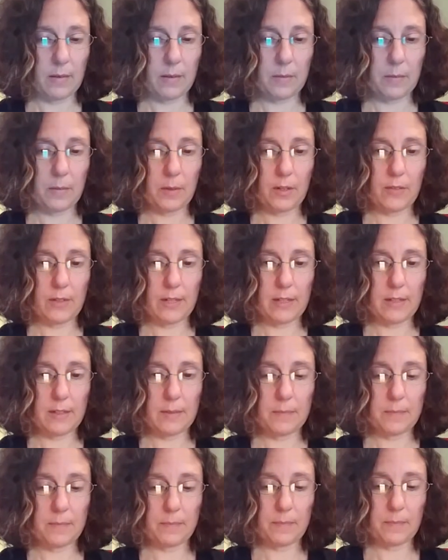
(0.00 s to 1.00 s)
Perfect.
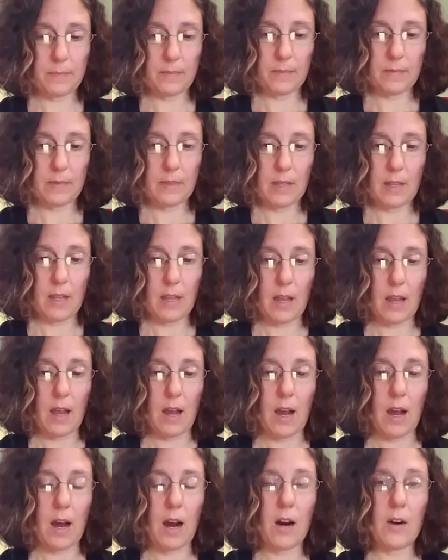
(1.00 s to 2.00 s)

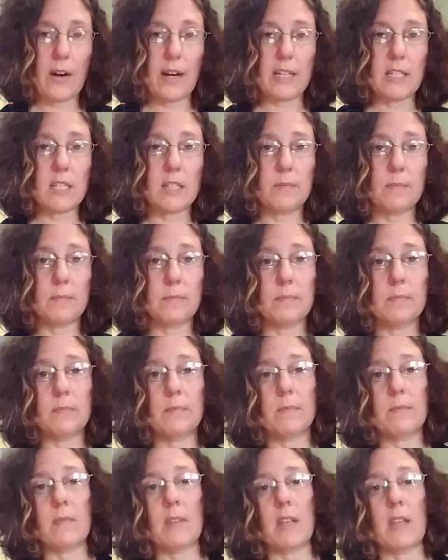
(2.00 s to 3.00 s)
All right.
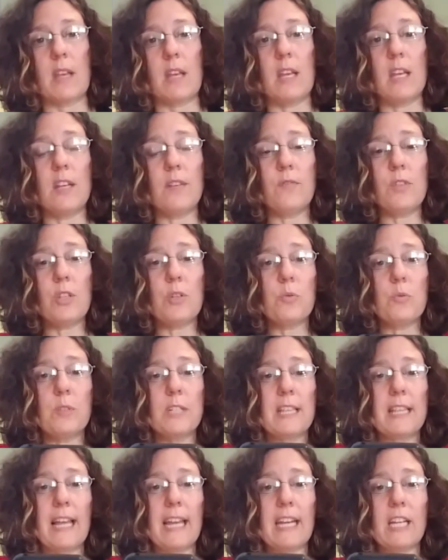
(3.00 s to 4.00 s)
If you
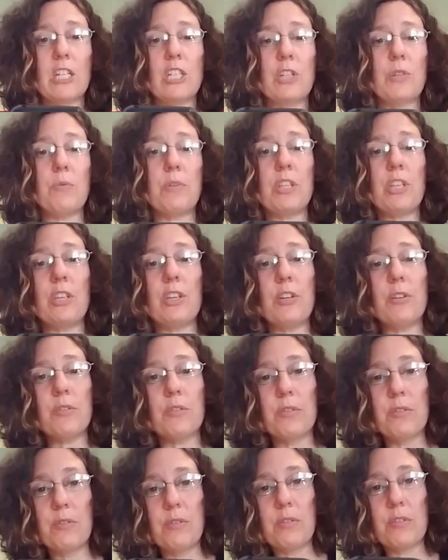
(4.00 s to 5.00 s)
would like to
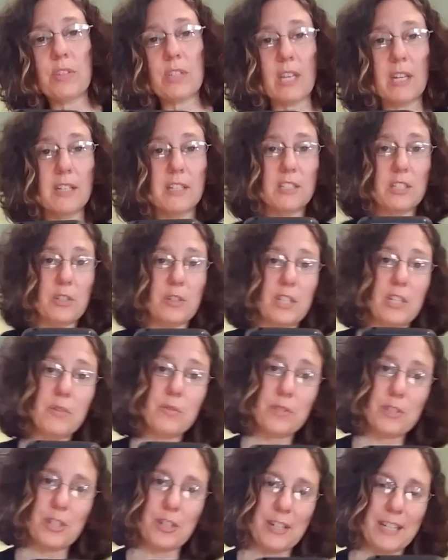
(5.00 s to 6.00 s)
use
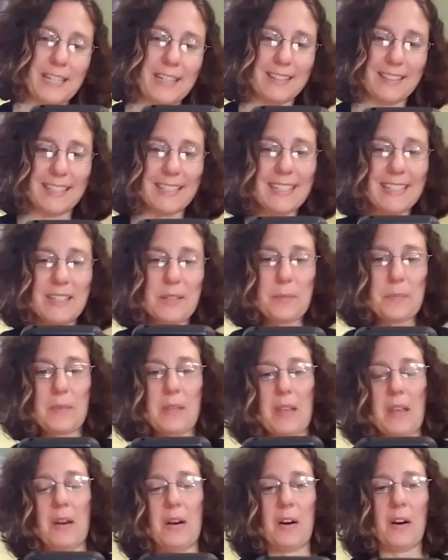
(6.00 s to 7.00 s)
your Healy,
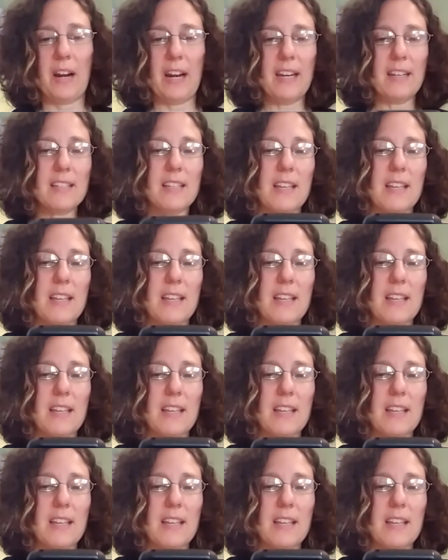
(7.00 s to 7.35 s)
all right,